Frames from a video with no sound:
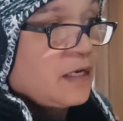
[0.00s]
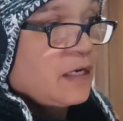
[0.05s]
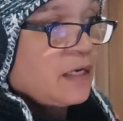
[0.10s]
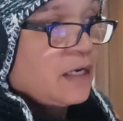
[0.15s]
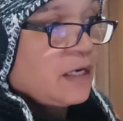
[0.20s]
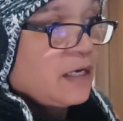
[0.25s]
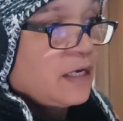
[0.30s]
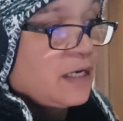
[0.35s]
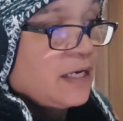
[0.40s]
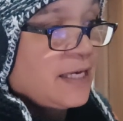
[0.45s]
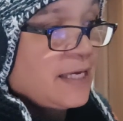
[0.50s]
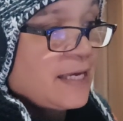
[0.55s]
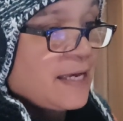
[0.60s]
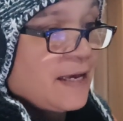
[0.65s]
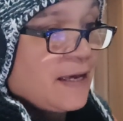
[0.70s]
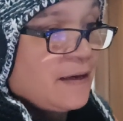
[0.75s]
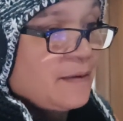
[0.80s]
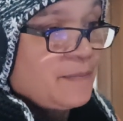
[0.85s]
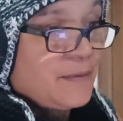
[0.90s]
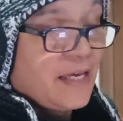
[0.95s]
I
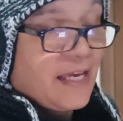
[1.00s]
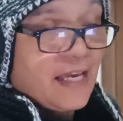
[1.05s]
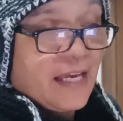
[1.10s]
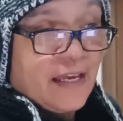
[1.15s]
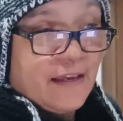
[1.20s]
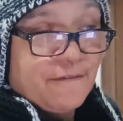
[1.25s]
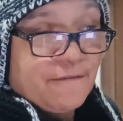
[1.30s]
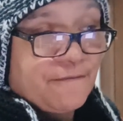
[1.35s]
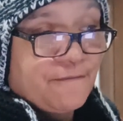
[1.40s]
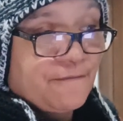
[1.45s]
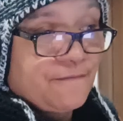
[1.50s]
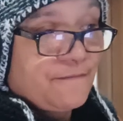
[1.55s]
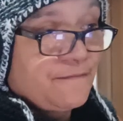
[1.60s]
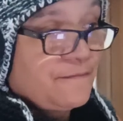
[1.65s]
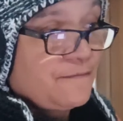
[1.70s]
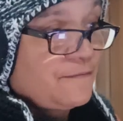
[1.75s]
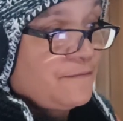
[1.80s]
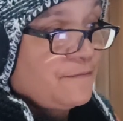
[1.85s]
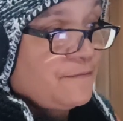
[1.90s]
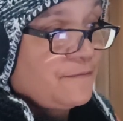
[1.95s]
am a
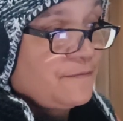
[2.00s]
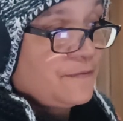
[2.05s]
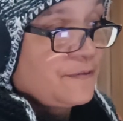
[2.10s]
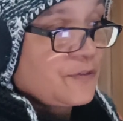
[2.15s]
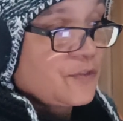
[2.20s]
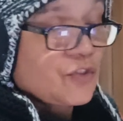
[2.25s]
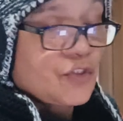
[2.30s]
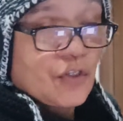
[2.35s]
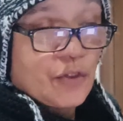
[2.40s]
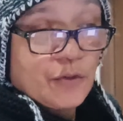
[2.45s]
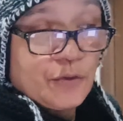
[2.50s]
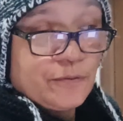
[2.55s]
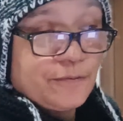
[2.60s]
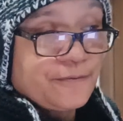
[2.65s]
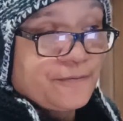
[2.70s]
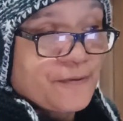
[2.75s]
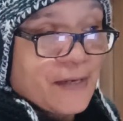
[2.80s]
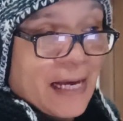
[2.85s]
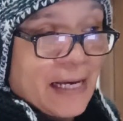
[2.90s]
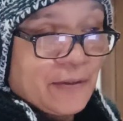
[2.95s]
sole
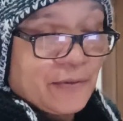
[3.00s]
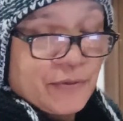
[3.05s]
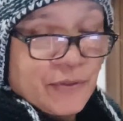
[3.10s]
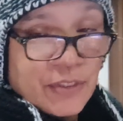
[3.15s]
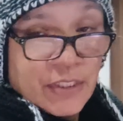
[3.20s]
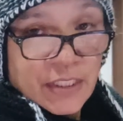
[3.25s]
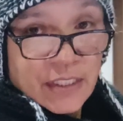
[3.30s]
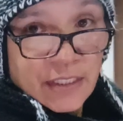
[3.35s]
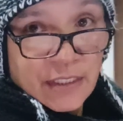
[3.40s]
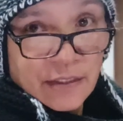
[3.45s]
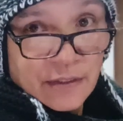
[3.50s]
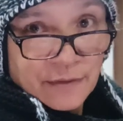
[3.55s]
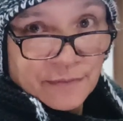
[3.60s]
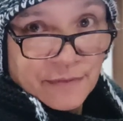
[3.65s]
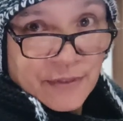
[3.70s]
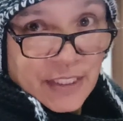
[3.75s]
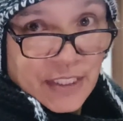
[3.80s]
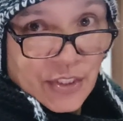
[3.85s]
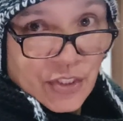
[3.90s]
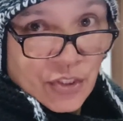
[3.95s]
founder
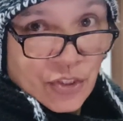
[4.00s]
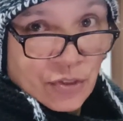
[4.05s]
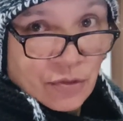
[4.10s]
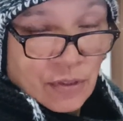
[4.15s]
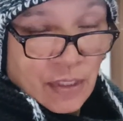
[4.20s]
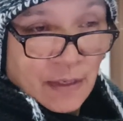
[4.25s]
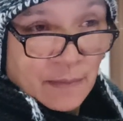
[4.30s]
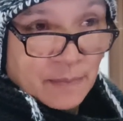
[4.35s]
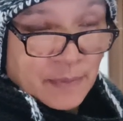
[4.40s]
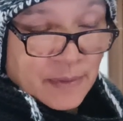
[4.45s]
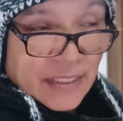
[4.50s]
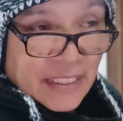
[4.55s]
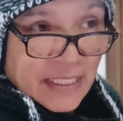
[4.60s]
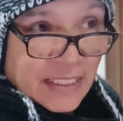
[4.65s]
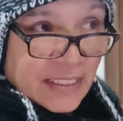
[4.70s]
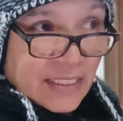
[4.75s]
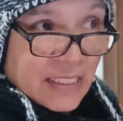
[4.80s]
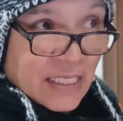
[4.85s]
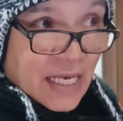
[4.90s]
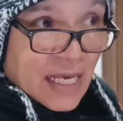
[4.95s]
of these 2
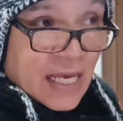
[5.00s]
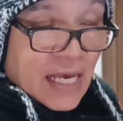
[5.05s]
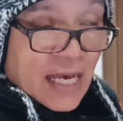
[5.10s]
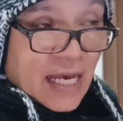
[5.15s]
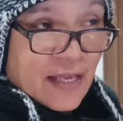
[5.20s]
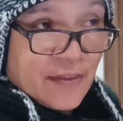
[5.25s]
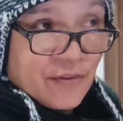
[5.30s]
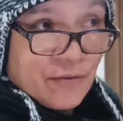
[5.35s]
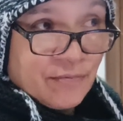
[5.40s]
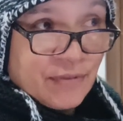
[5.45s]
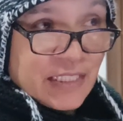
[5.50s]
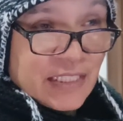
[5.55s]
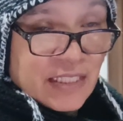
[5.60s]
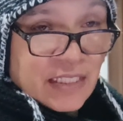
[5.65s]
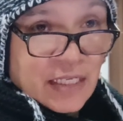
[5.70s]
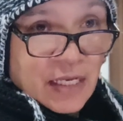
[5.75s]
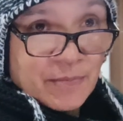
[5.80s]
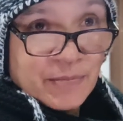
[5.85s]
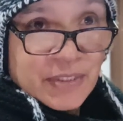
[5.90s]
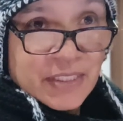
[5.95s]
companies, and the
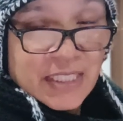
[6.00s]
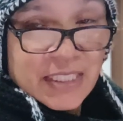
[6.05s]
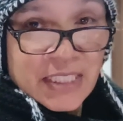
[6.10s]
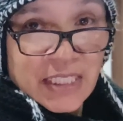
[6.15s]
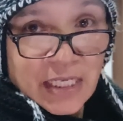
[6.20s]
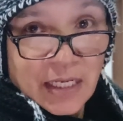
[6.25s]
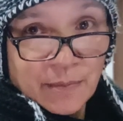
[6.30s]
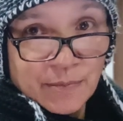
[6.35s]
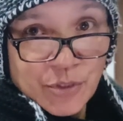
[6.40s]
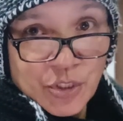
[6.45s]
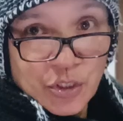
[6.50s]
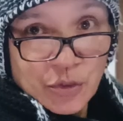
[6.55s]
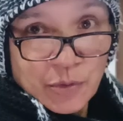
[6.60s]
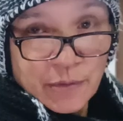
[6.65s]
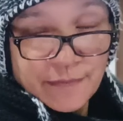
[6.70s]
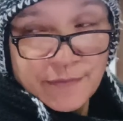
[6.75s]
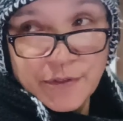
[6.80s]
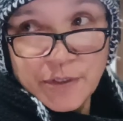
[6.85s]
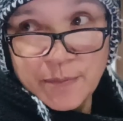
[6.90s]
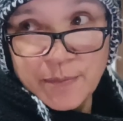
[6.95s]
reason I'm setting up 2
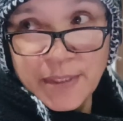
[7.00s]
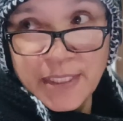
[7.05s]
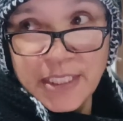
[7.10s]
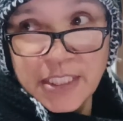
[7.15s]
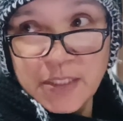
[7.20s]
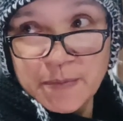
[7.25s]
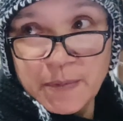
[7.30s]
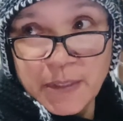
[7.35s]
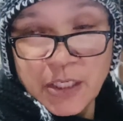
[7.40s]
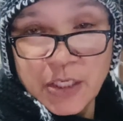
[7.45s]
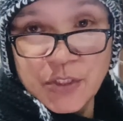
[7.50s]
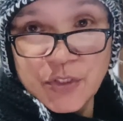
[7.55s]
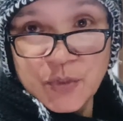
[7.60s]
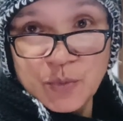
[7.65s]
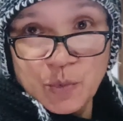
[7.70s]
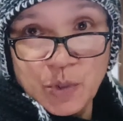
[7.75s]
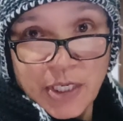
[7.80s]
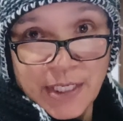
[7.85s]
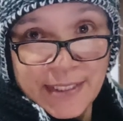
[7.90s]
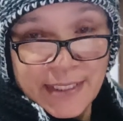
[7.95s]
of them is because
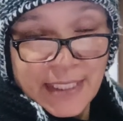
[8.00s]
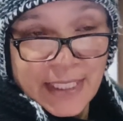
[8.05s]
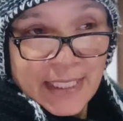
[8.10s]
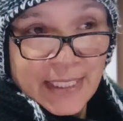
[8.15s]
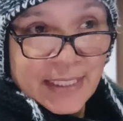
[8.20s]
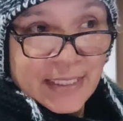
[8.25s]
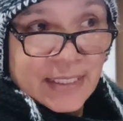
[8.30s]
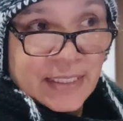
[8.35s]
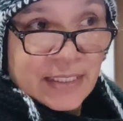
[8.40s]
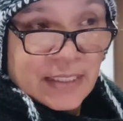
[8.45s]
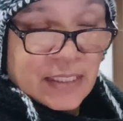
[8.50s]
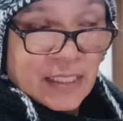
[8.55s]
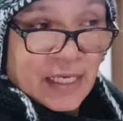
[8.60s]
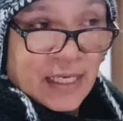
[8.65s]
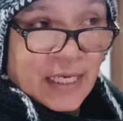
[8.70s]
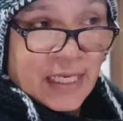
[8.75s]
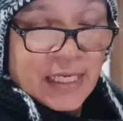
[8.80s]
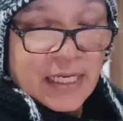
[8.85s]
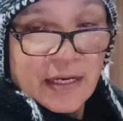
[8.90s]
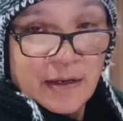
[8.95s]
one is
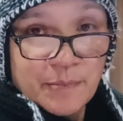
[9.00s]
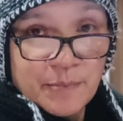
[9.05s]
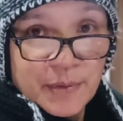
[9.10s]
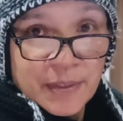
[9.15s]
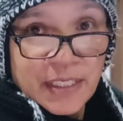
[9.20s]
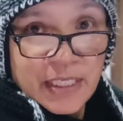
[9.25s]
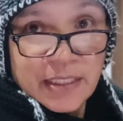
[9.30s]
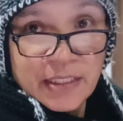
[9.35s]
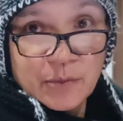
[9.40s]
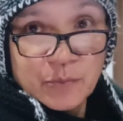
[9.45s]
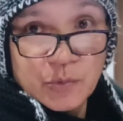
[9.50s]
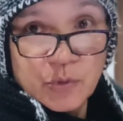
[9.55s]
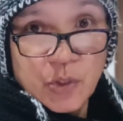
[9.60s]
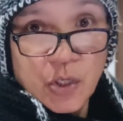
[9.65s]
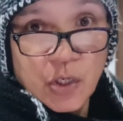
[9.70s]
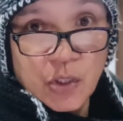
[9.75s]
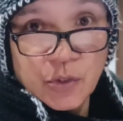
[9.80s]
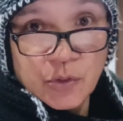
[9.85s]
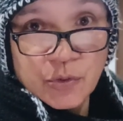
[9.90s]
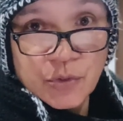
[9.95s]
a company that will
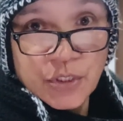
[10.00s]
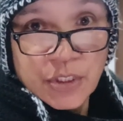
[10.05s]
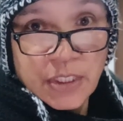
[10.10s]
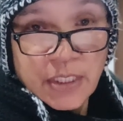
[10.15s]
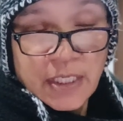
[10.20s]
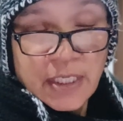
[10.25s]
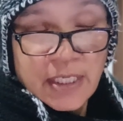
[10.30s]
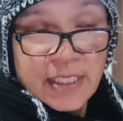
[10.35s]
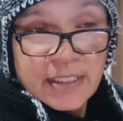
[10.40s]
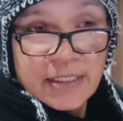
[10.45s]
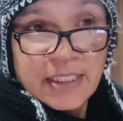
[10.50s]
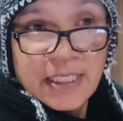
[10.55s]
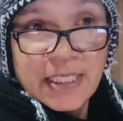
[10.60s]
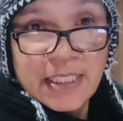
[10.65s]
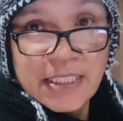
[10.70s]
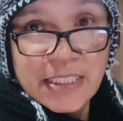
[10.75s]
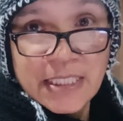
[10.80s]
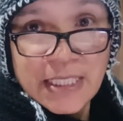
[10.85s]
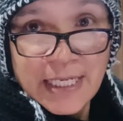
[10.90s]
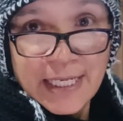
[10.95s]
hold the
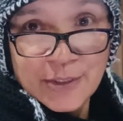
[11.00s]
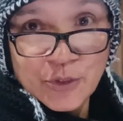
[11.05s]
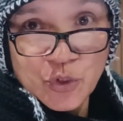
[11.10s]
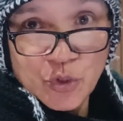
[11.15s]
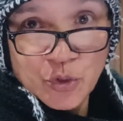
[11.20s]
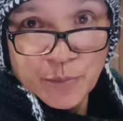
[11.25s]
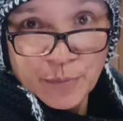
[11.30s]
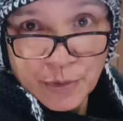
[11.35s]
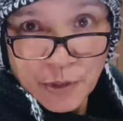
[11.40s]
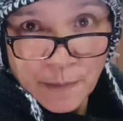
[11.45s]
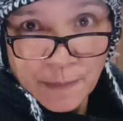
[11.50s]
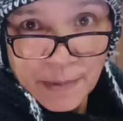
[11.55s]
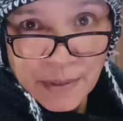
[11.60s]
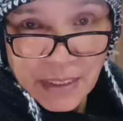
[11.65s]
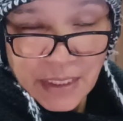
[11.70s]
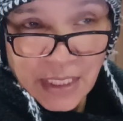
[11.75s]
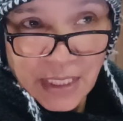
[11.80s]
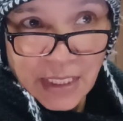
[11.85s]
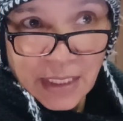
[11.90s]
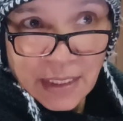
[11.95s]
intellectual
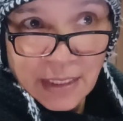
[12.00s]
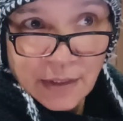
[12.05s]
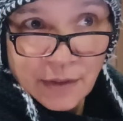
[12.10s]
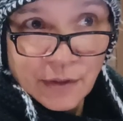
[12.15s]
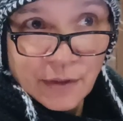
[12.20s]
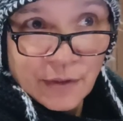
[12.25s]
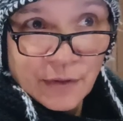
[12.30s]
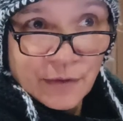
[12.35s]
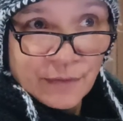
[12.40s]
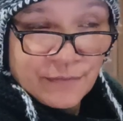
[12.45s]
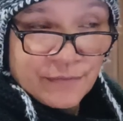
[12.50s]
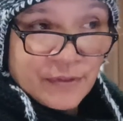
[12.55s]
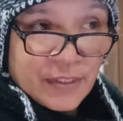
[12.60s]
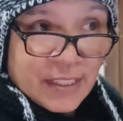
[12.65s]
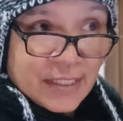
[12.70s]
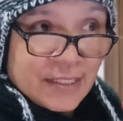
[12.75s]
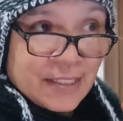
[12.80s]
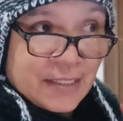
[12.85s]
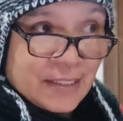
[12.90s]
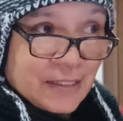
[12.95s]
property of
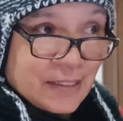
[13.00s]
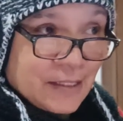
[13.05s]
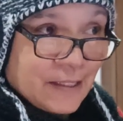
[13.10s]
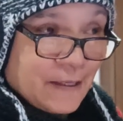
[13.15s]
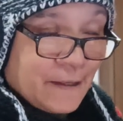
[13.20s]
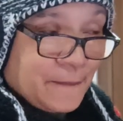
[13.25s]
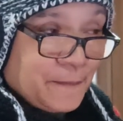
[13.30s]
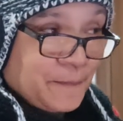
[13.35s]
this